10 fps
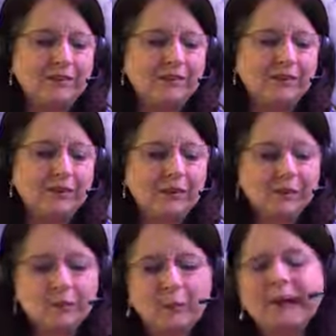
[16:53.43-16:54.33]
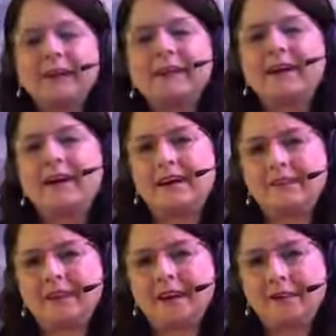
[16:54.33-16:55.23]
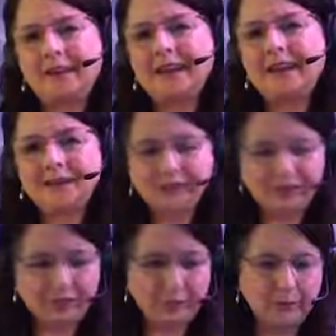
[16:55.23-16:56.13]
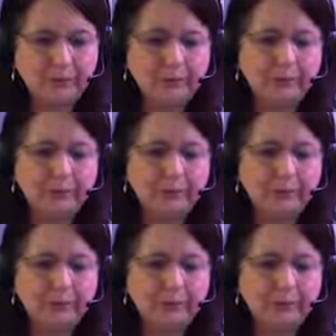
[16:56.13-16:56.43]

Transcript: fully recognize our relationship with